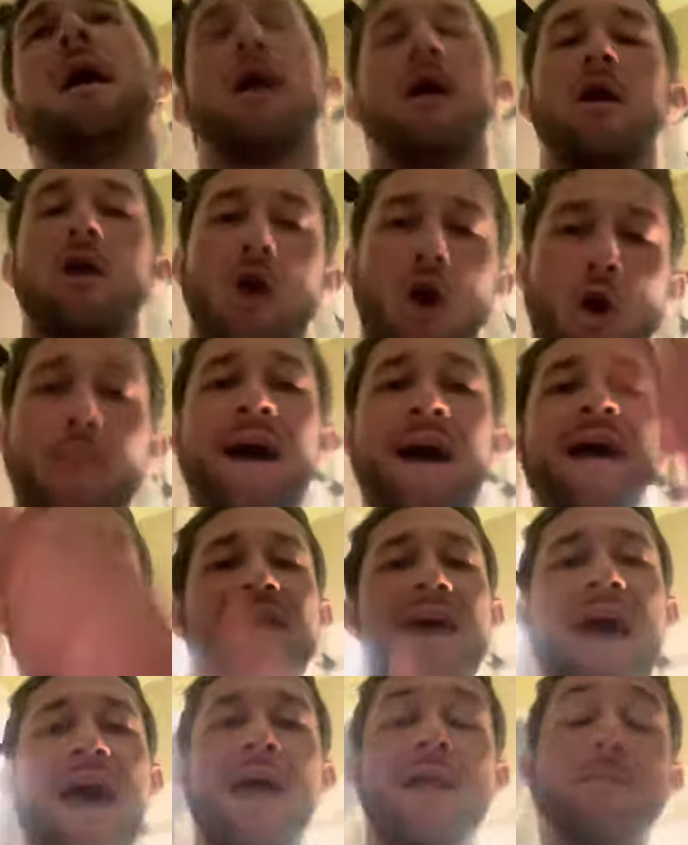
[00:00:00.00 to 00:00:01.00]
Go by
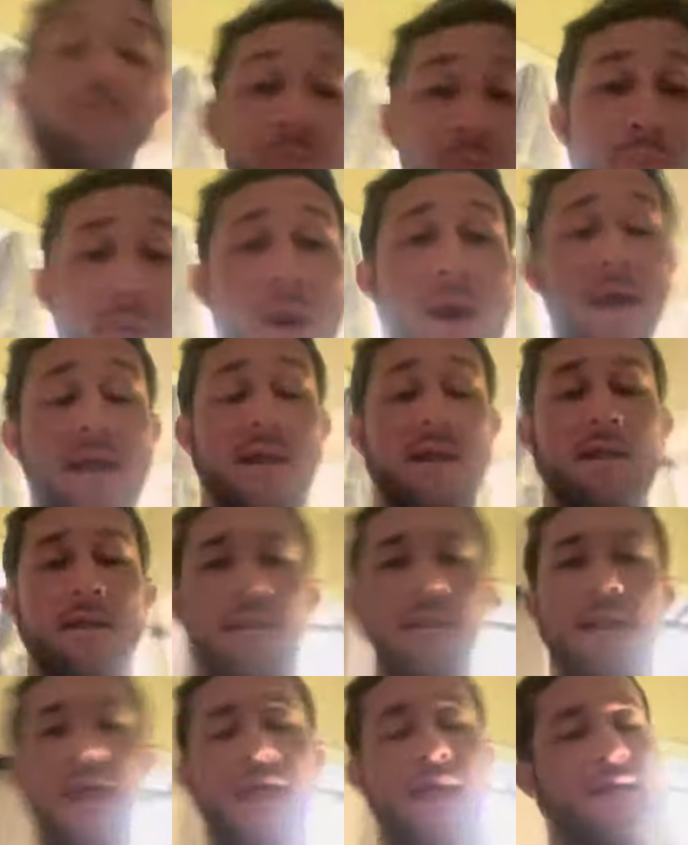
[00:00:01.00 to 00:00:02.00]
that, but
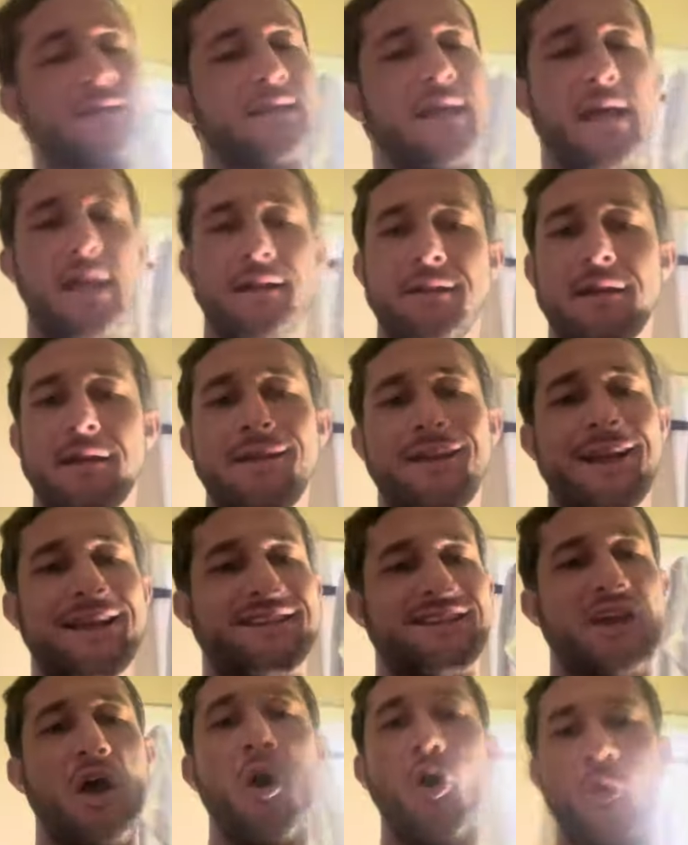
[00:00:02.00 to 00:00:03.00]
like I said,
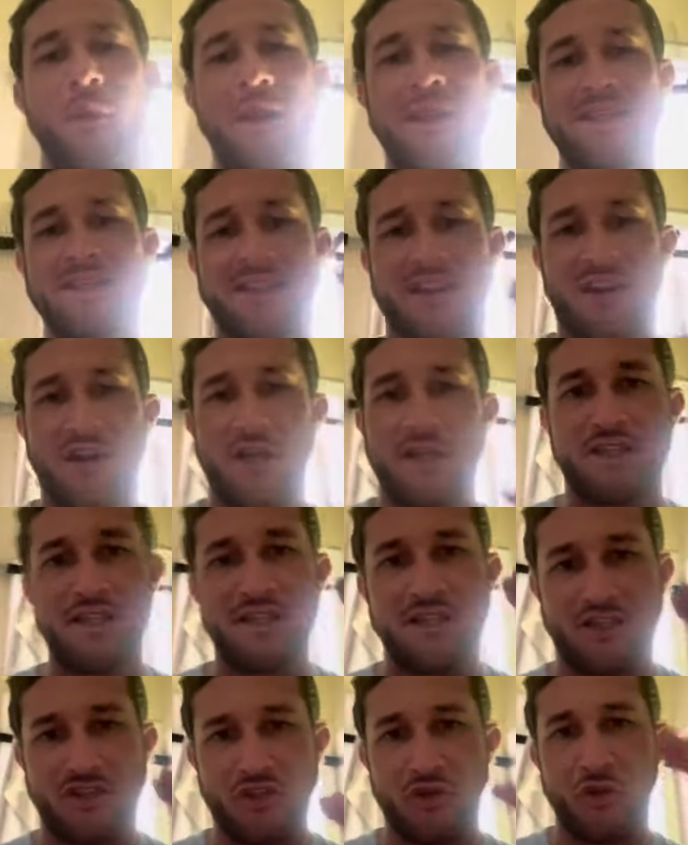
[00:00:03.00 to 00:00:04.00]
it's always good
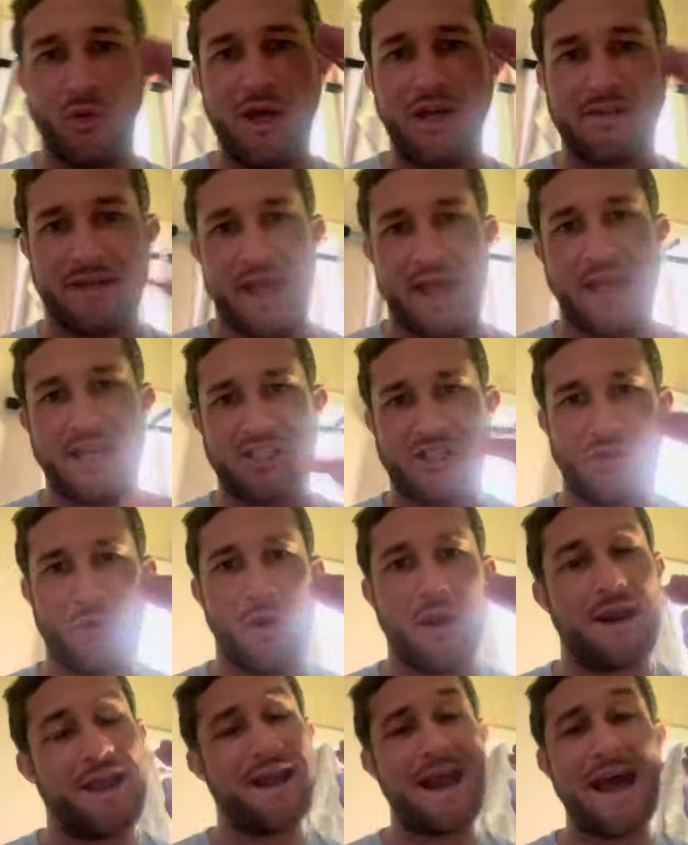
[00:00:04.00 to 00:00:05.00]
to do a test
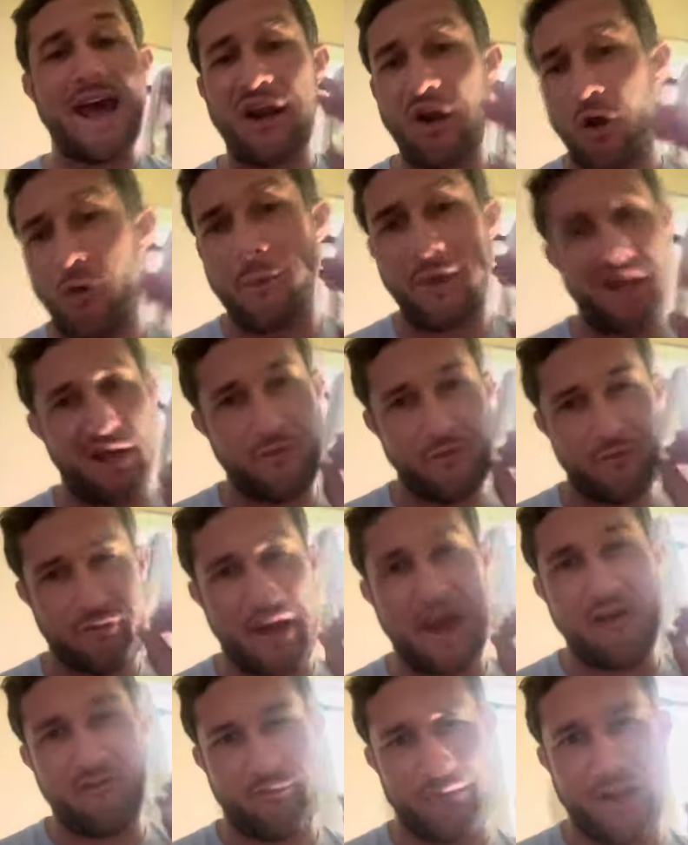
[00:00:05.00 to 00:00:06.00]
run. And I don't mean a
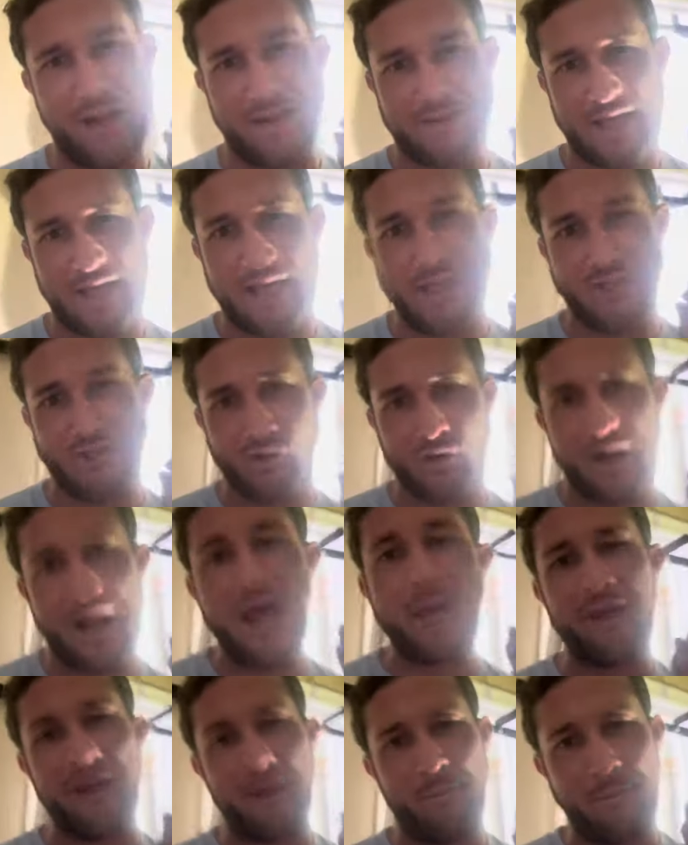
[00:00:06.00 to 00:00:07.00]
5-minute test run.
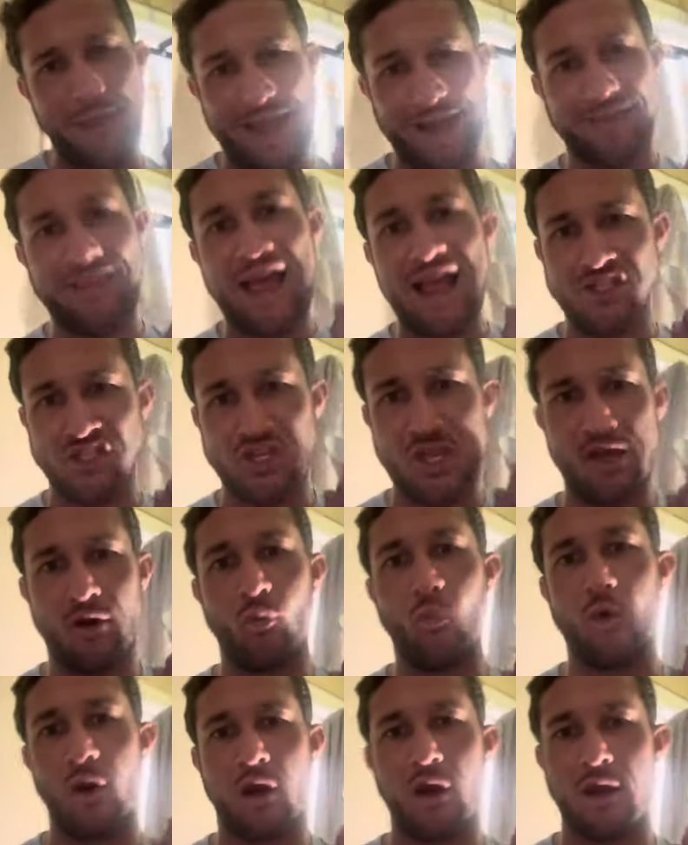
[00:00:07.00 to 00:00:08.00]
I mean, make that gen
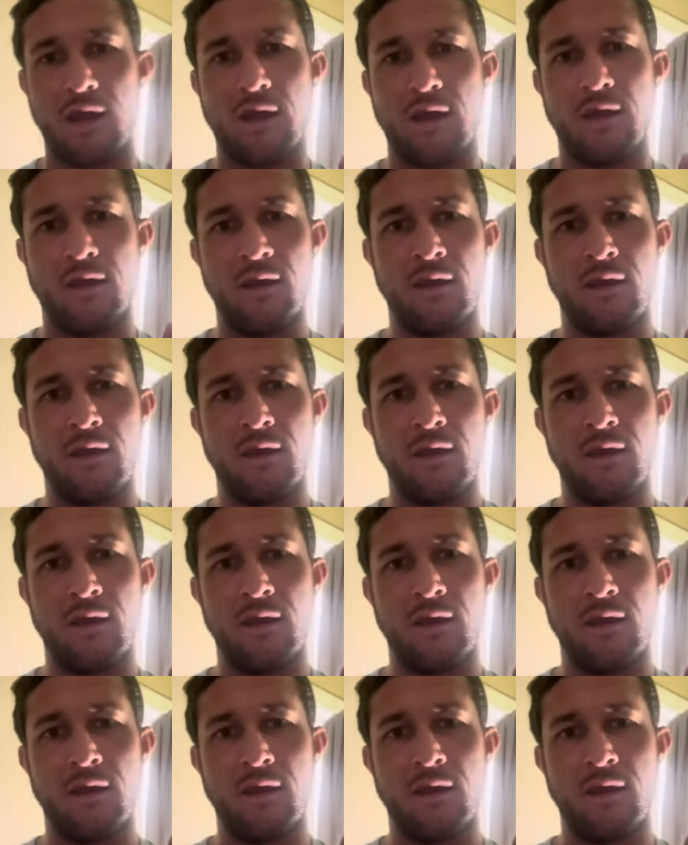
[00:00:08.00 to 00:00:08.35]
work.